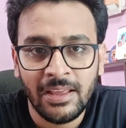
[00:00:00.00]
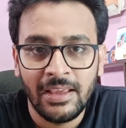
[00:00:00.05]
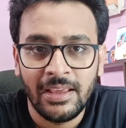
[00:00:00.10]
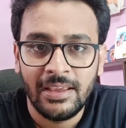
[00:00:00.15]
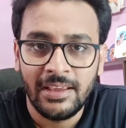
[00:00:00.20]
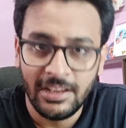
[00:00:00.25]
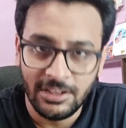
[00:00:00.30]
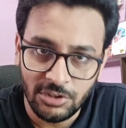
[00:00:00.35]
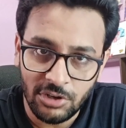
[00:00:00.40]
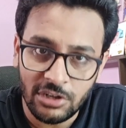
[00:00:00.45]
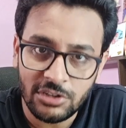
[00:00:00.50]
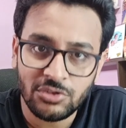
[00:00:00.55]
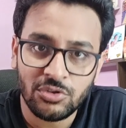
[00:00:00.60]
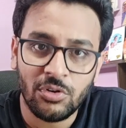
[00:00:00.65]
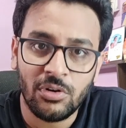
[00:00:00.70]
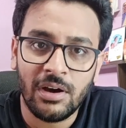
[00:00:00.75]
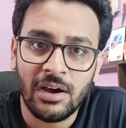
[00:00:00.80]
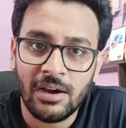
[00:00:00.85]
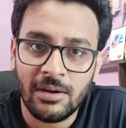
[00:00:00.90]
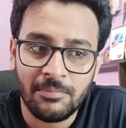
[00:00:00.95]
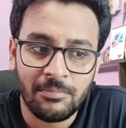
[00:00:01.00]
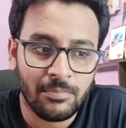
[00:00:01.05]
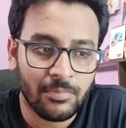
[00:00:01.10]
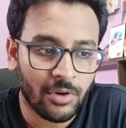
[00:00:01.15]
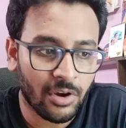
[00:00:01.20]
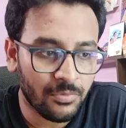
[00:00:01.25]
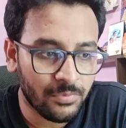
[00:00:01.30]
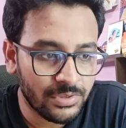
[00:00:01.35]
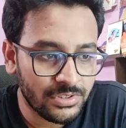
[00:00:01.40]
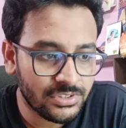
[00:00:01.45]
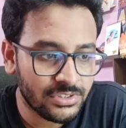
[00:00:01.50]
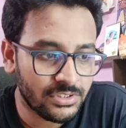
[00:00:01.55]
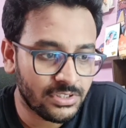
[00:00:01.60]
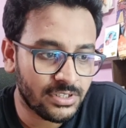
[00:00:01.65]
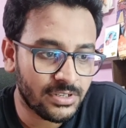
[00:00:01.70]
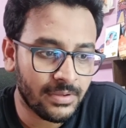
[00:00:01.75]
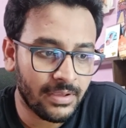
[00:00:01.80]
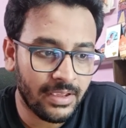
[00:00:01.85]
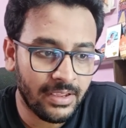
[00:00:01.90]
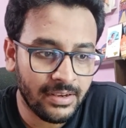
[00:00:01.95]
He's also a
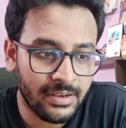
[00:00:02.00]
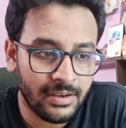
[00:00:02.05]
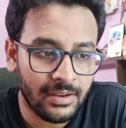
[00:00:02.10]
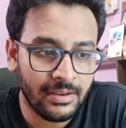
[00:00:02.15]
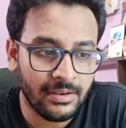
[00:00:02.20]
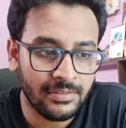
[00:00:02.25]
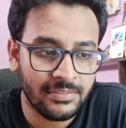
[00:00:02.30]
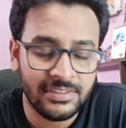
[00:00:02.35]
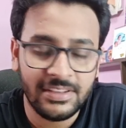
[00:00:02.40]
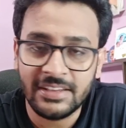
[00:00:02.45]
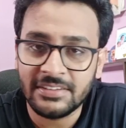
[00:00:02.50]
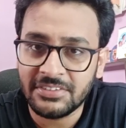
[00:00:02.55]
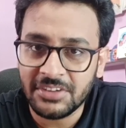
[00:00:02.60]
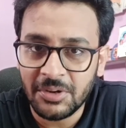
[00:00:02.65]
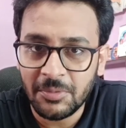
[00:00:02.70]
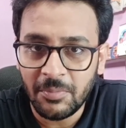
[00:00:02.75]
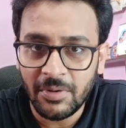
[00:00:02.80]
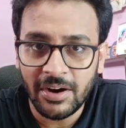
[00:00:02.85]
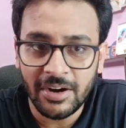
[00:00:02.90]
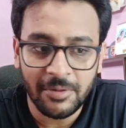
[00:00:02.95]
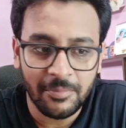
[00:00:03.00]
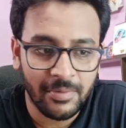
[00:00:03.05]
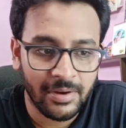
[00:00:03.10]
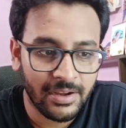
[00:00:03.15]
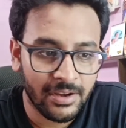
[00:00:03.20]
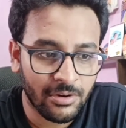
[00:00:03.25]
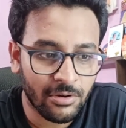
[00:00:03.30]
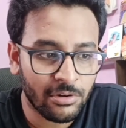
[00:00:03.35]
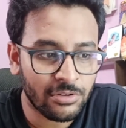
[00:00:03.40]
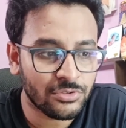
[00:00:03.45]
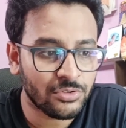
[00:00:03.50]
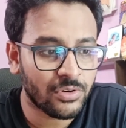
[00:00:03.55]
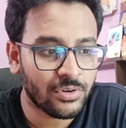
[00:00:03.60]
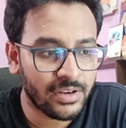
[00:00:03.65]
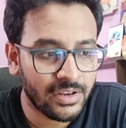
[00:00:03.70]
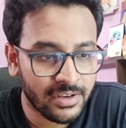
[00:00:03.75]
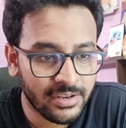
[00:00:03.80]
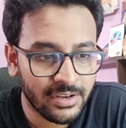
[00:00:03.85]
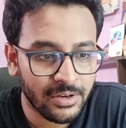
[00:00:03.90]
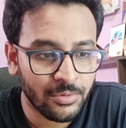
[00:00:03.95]
professor in CSE department and also
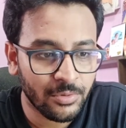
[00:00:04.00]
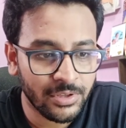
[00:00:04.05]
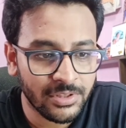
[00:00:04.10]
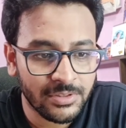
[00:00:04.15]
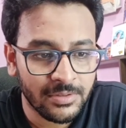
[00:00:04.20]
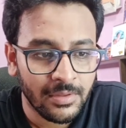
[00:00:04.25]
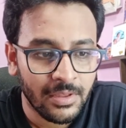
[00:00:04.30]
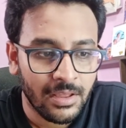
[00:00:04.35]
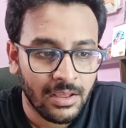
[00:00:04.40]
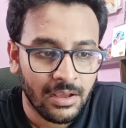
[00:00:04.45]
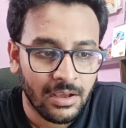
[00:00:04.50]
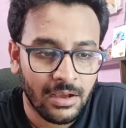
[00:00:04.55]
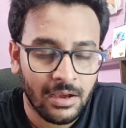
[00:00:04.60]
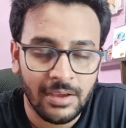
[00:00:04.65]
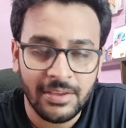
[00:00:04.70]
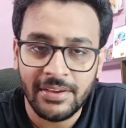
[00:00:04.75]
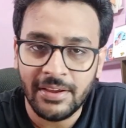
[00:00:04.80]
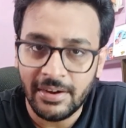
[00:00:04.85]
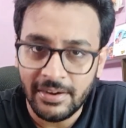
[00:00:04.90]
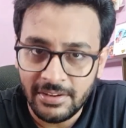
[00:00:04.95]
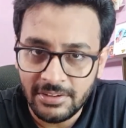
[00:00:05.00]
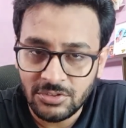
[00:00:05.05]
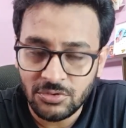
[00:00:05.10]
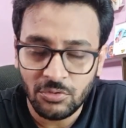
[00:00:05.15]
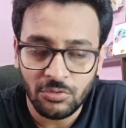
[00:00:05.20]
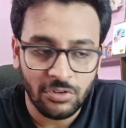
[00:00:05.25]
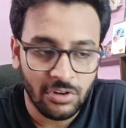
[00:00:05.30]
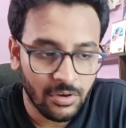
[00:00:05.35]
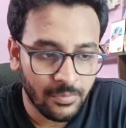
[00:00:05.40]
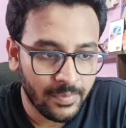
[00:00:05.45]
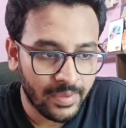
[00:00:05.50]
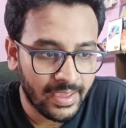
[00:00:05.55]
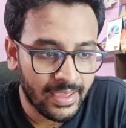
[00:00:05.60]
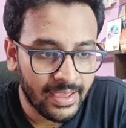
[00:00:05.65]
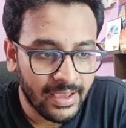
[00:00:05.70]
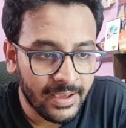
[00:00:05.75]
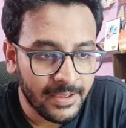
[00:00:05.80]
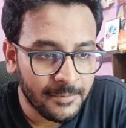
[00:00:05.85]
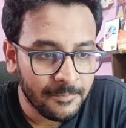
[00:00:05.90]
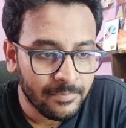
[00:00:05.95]
connected with Yardi School of
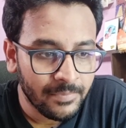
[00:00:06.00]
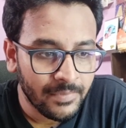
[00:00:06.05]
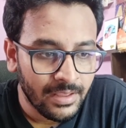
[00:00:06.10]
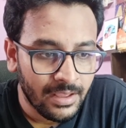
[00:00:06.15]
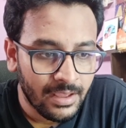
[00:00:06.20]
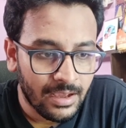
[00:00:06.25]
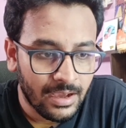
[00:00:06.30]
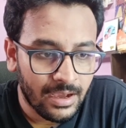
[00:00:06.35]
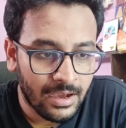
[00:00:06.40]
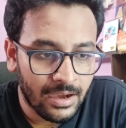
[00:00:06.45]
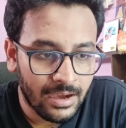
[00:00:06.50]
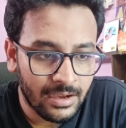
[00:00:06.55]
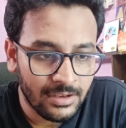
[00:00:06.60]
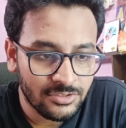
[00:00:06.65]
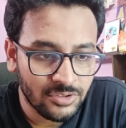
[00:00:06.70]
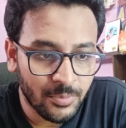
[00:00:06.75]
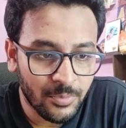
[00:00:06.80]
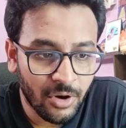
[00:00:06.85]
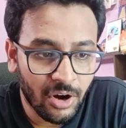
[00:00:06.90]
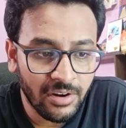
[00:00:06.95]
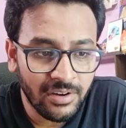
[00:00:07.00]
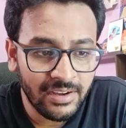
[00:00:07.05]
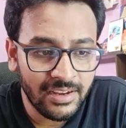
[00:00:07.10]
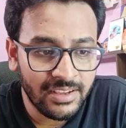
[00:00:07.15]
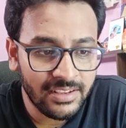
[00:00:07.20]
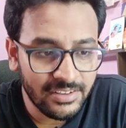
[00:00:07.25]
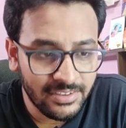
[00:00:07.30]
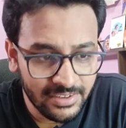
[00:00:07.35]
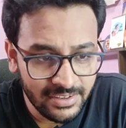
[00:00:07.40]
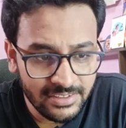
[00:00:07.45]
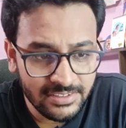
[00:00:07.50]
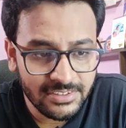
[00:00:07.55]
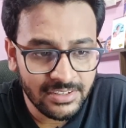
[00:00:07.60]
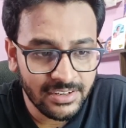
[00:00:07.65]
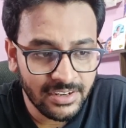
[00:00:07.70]
AI. So broadly, he's interested